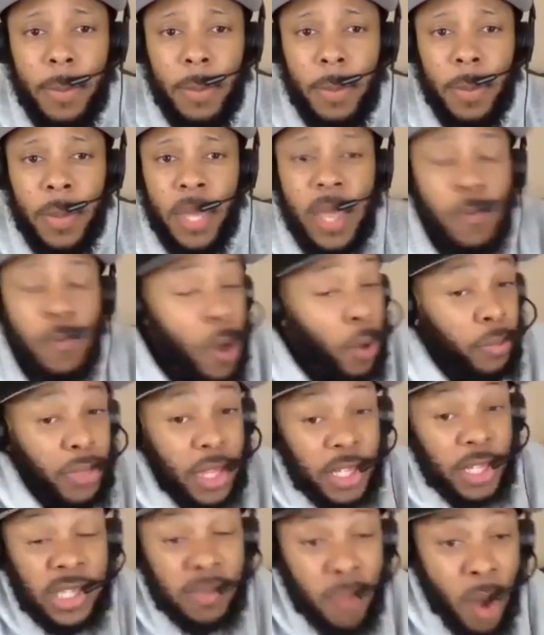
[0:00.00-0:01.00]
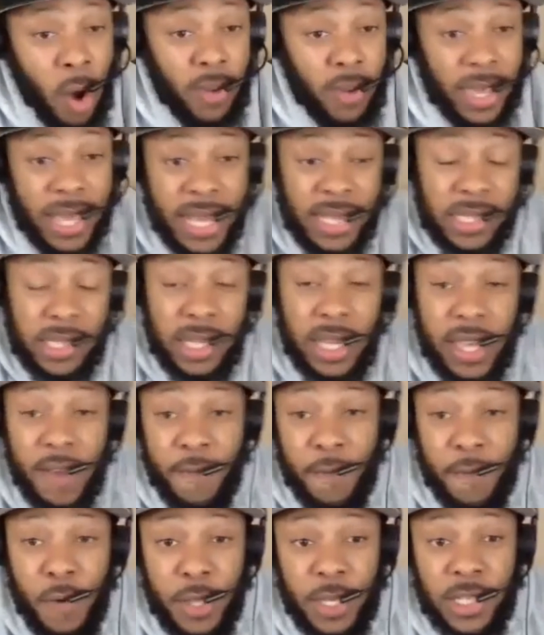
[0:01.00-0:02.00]
He wants the smoke. He's looking
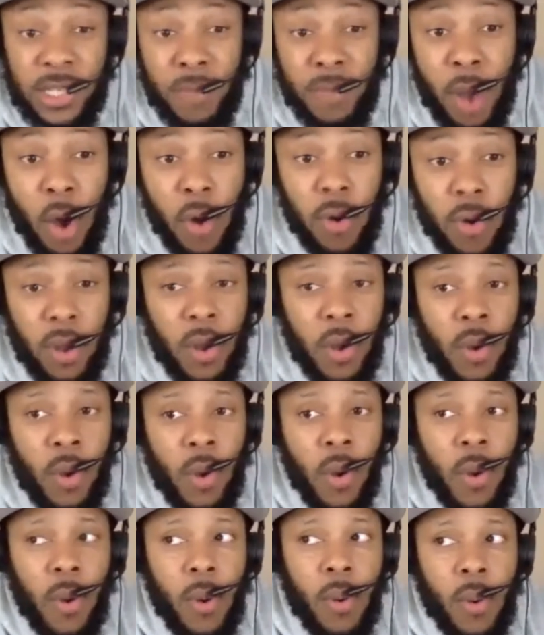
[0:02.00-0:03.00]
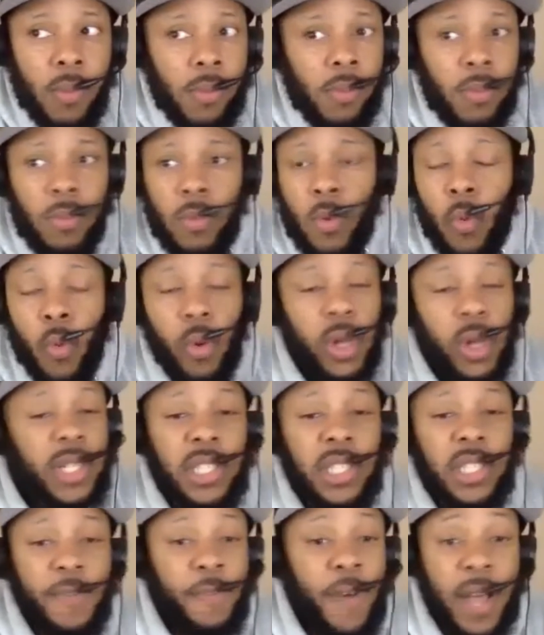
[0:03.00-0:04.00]
for the smoke. What's
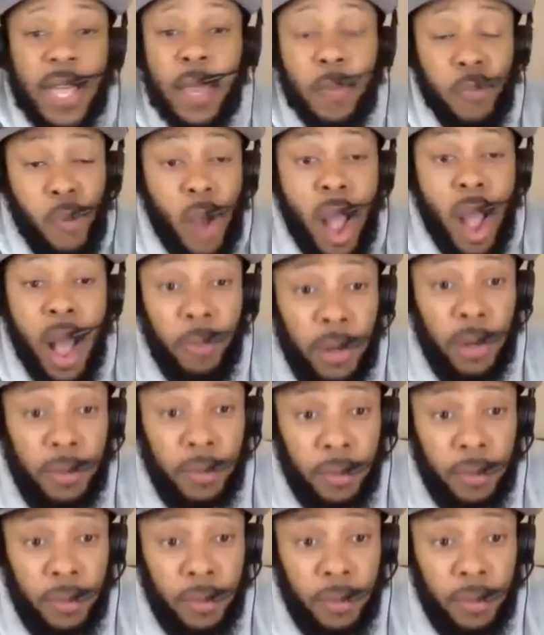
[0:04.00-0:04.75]
the fucking problem?